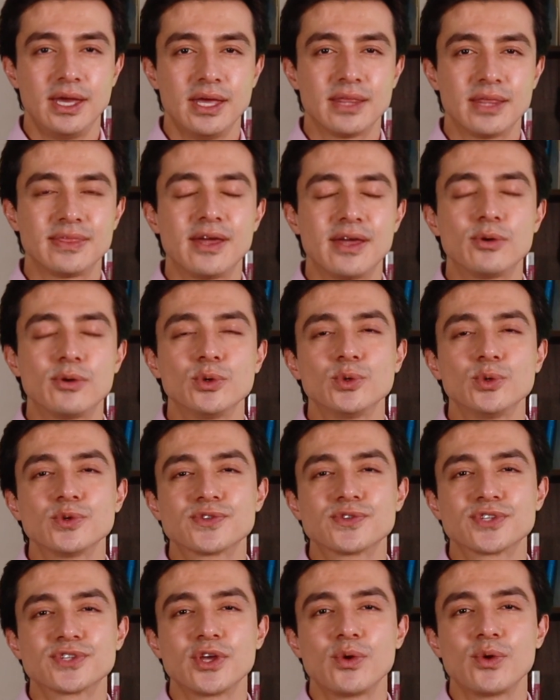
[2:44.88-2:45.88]
There are
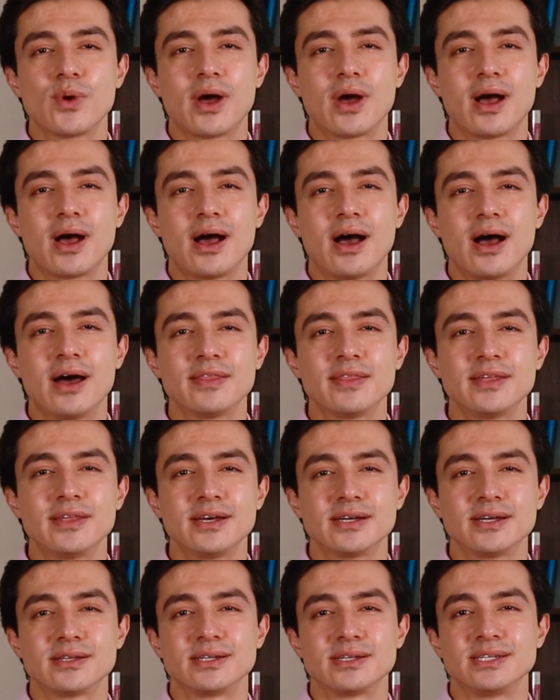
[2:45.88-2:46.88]
also
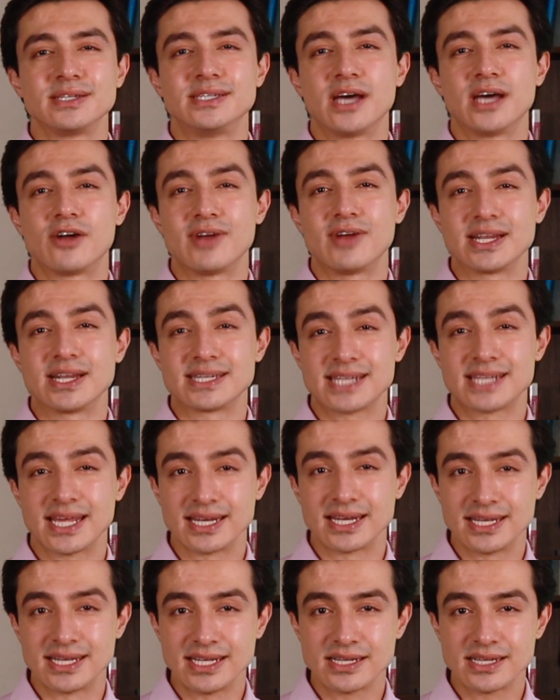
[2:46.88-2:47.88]
other direct
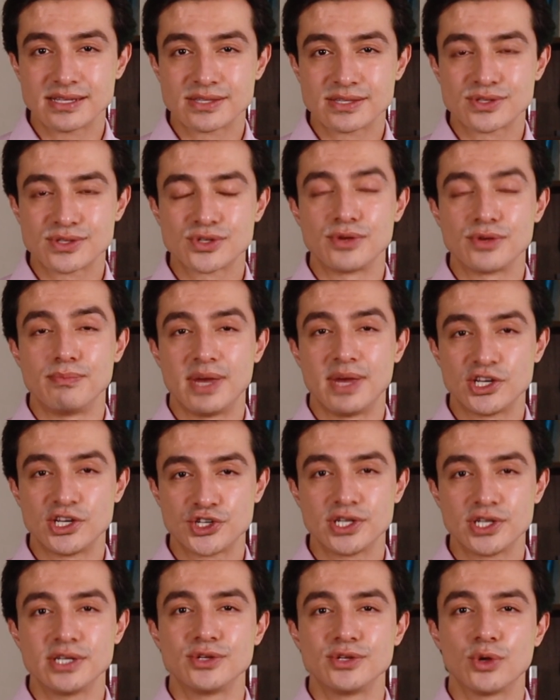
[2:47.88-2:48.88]
techniques to
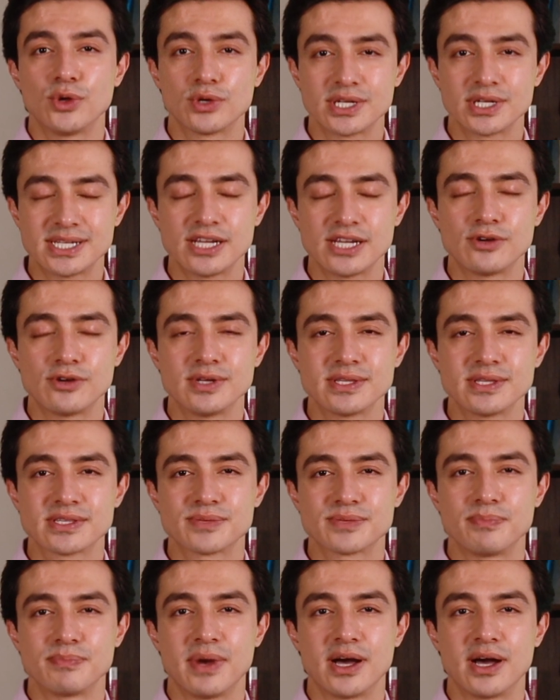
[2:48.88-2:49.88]
measure
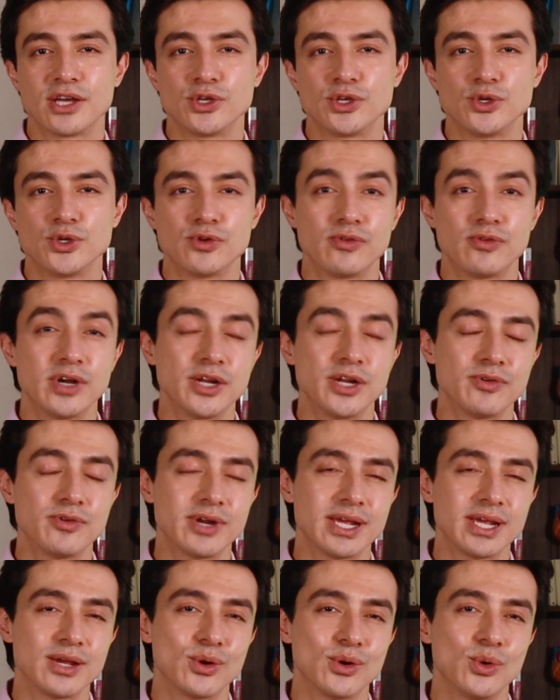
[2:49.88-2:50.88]
non-adherence by
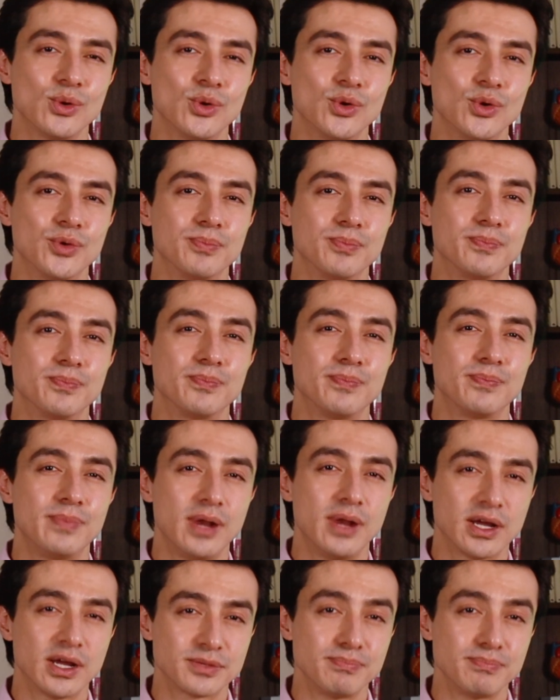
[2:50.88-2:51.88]
urinary or
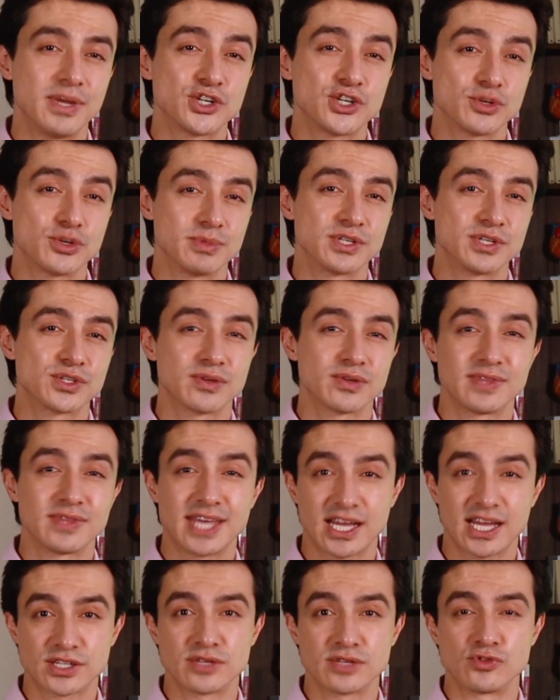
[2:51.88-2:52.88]
blood measurement of the
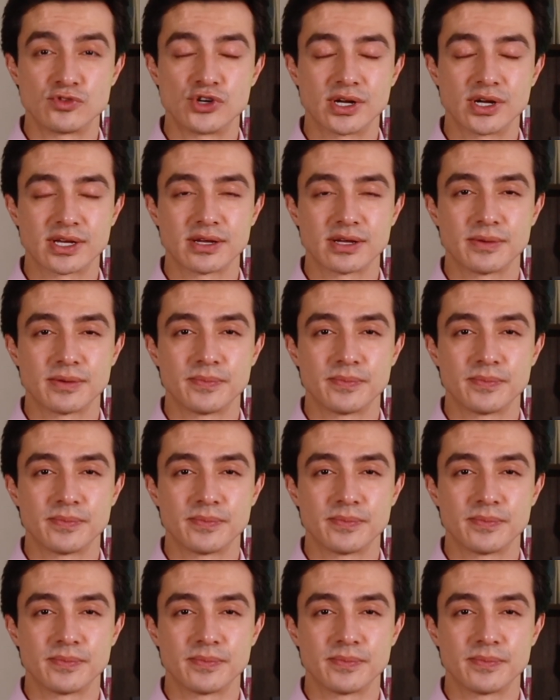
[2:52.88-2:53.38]
active drug.